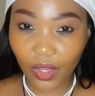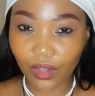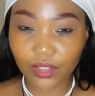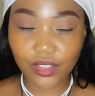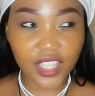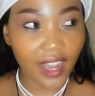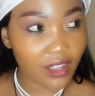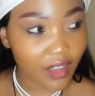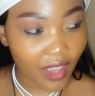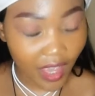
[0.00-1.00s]
To
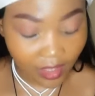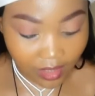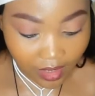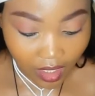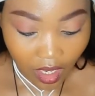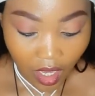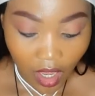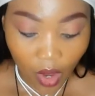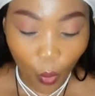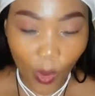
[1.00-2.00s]
channel in
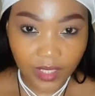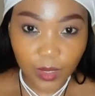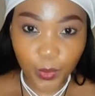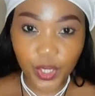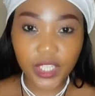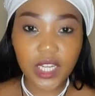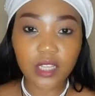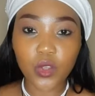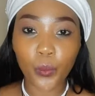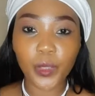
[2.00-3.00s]
when spirit is
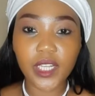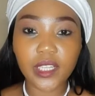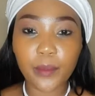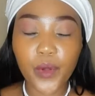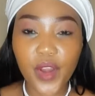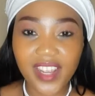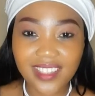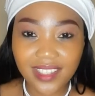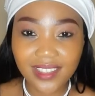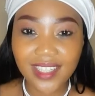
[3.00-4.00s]
completely
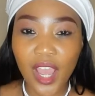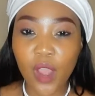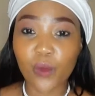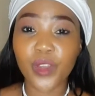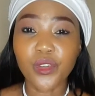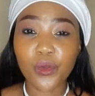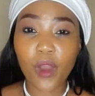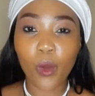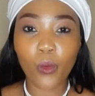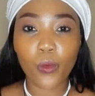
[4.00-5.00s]
present, when you
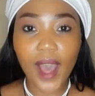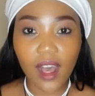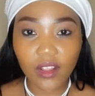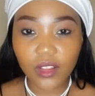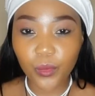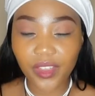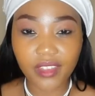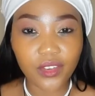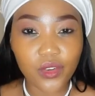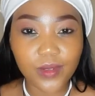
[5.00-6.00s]
are well
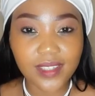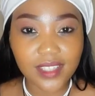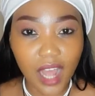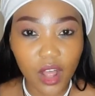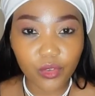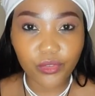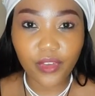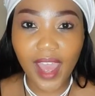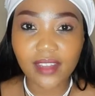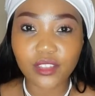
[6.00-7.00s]
within yourself,
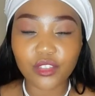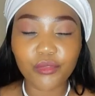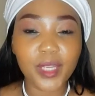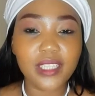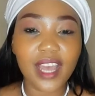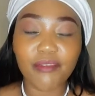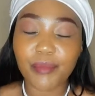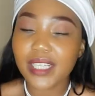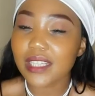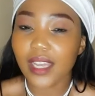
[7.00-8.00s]
and I've
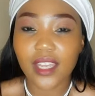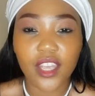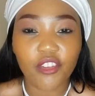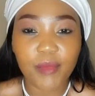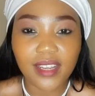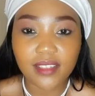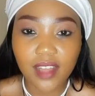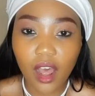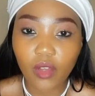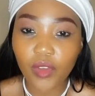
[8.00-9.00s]
been taking care of
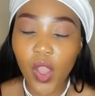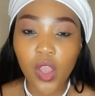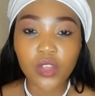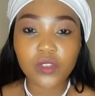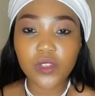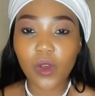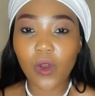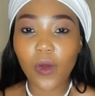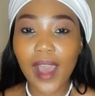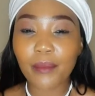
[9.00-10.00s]
myself,
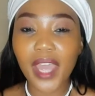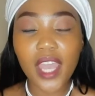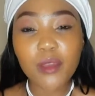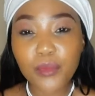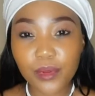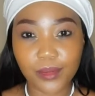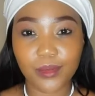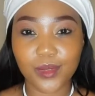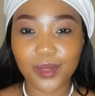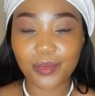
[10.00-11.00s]
so I'm able
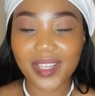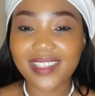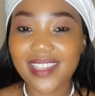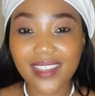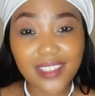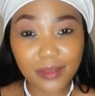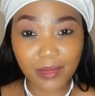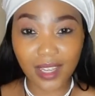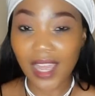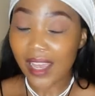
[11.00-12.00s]
to present
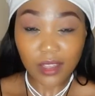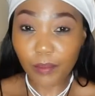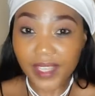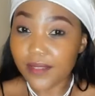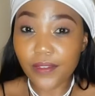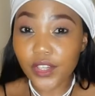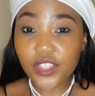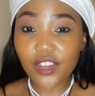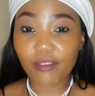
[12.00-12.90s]
the best version of